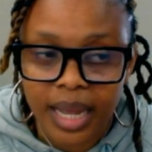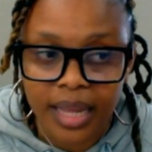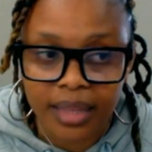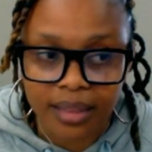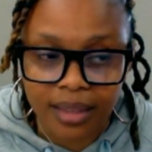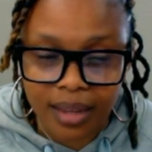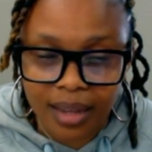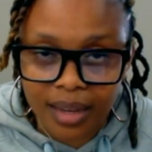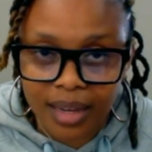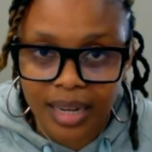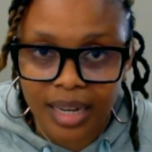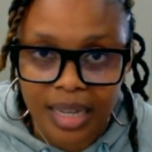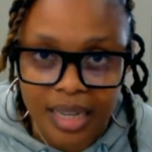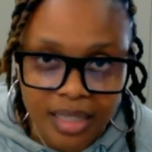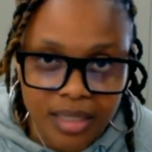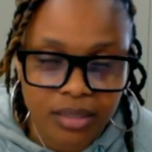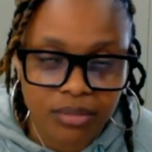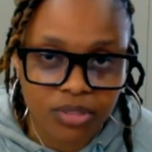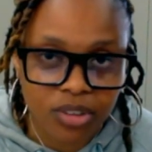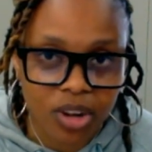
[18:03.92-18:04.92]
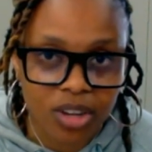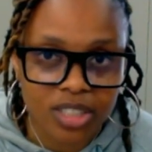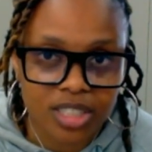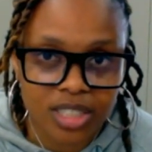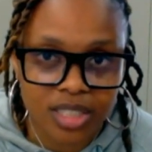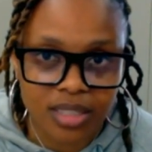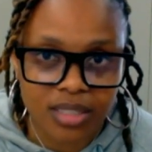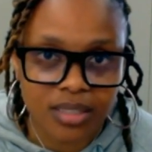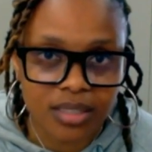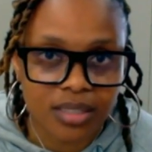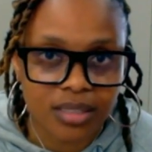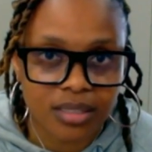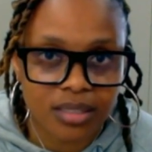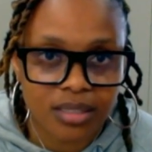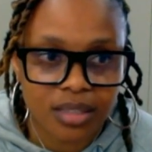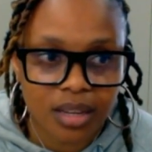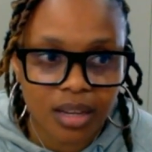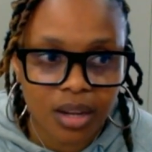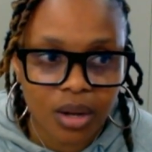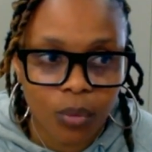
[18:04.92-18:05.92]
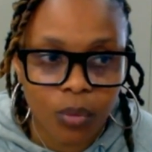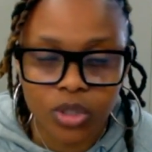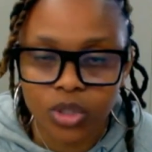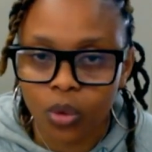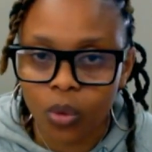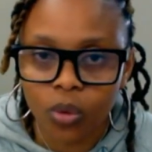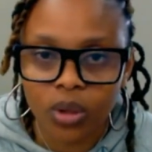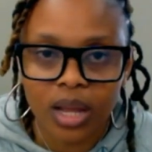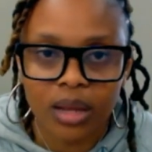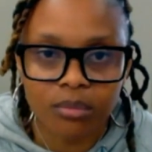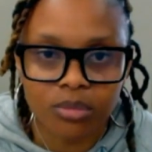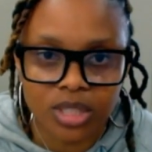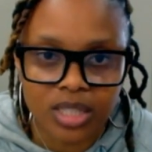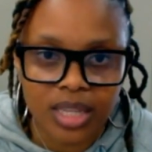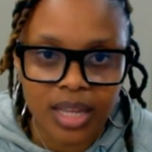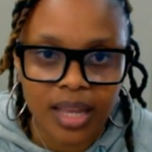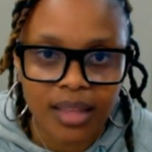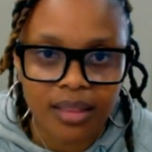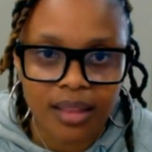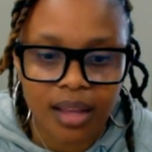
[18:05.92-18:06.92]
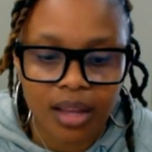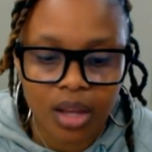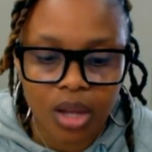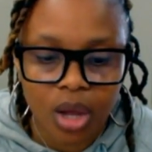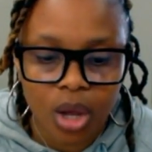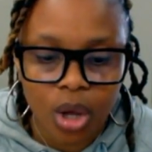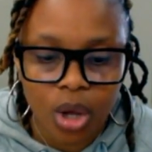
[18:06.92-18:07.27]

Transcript: and the collective consciousness, which all comes together.